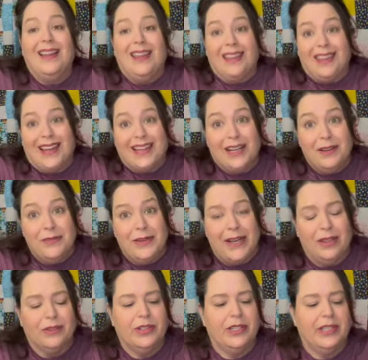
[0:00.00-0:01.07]
like I
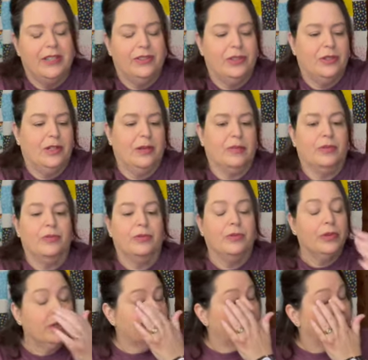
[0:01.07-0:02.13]
found it until I'm really,